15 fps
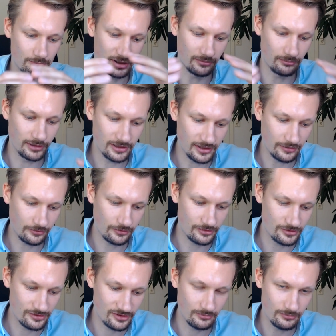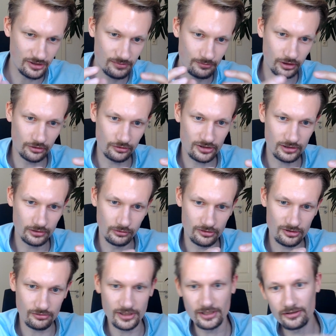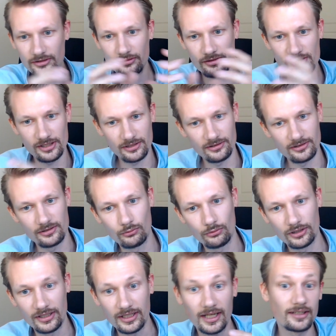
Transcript: public healthcare system is partially also intersecting with the